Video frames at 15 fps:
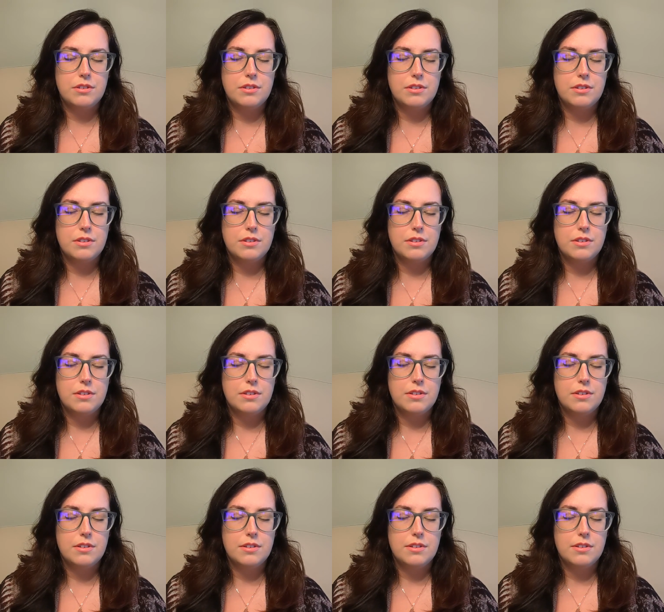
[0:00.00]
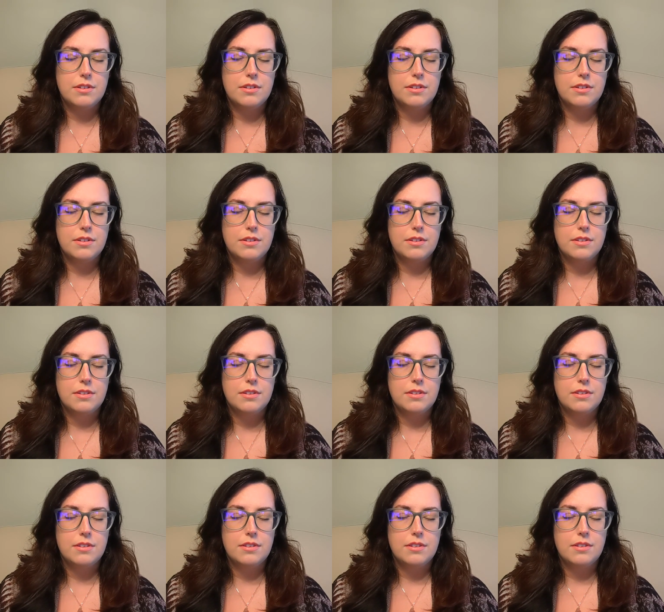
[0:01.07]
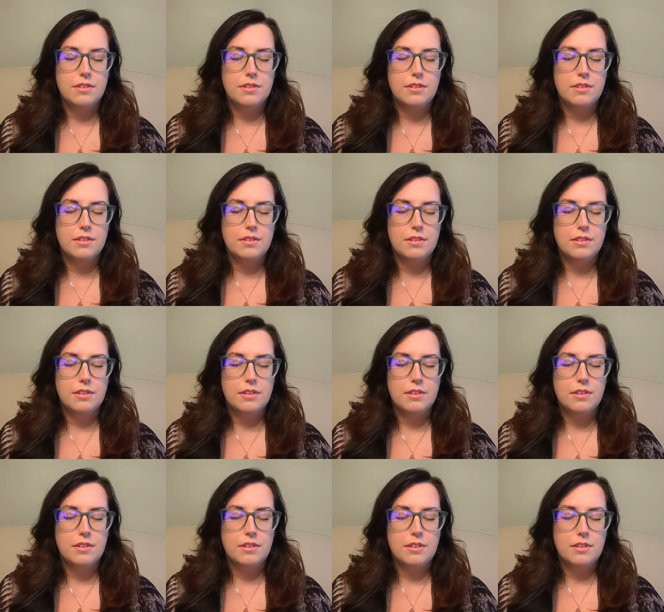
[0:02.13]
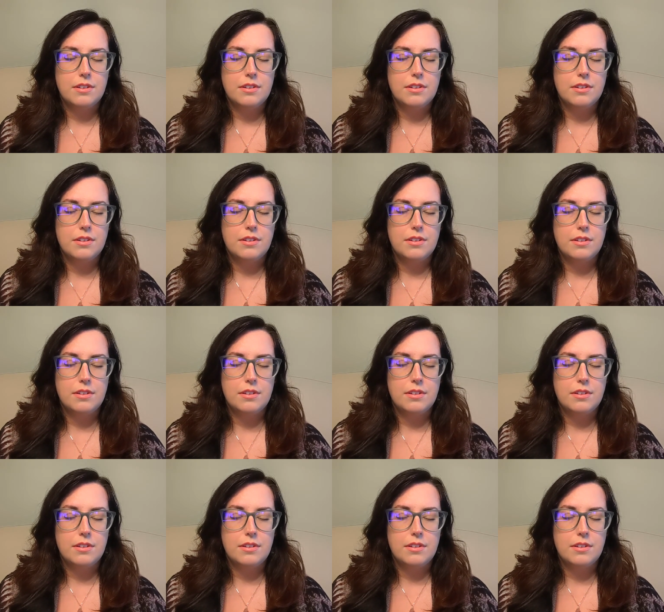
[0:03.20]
(no one is talking)